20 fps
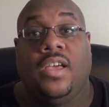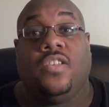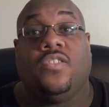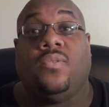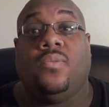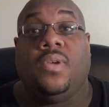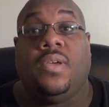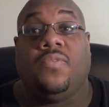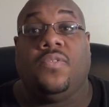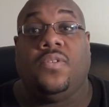
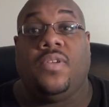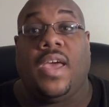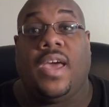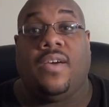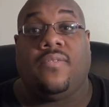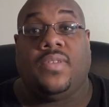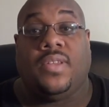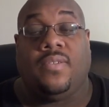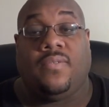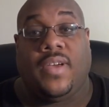so if you
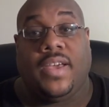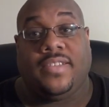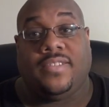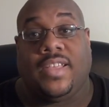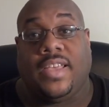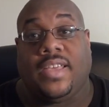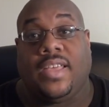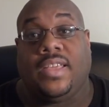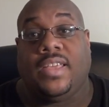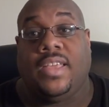have a device
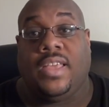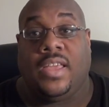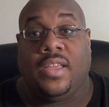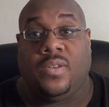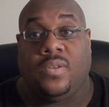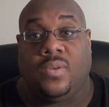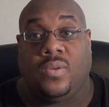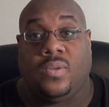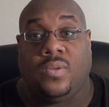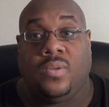like a
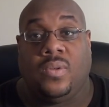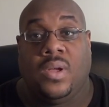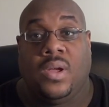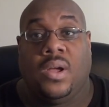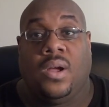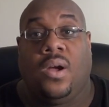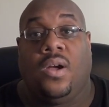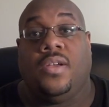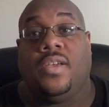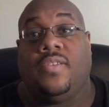Kindle
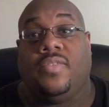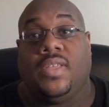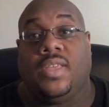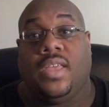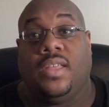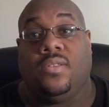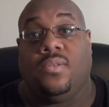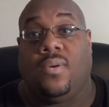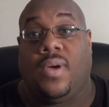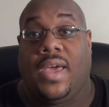or you have the
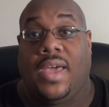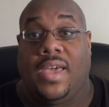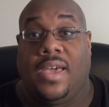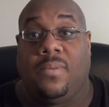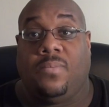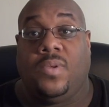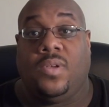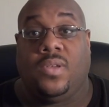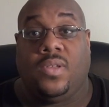Kindle app,